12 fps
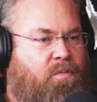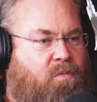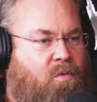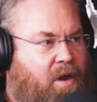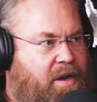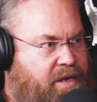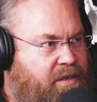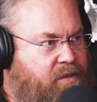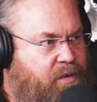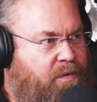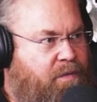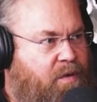writing
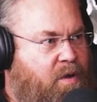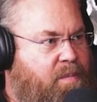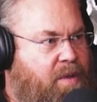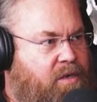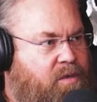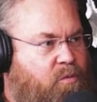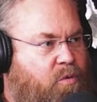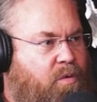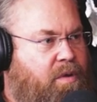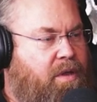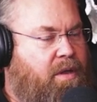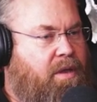sort of very much
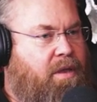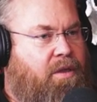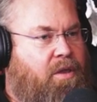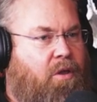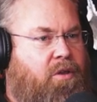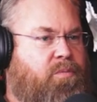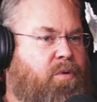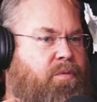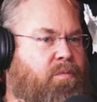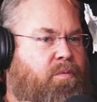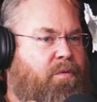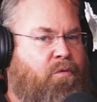more, you know, because
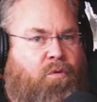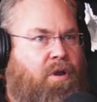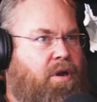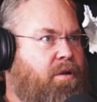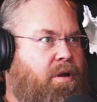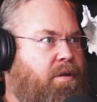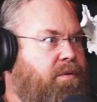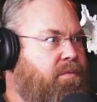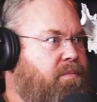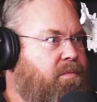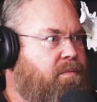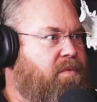we we've all got our
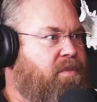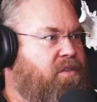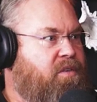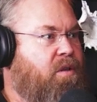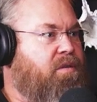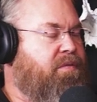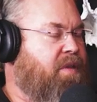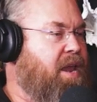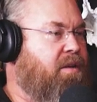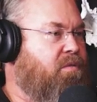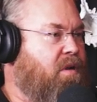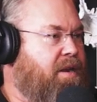own styles of
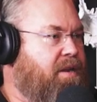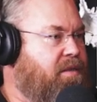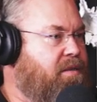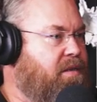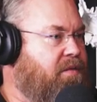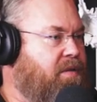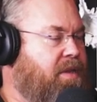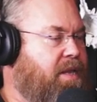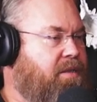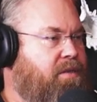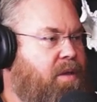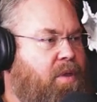handwriting and stuff mm, like
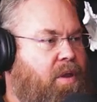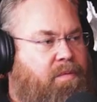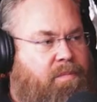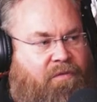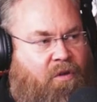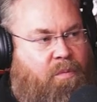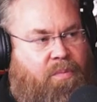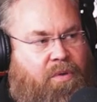mm-hmm. that. So you know, very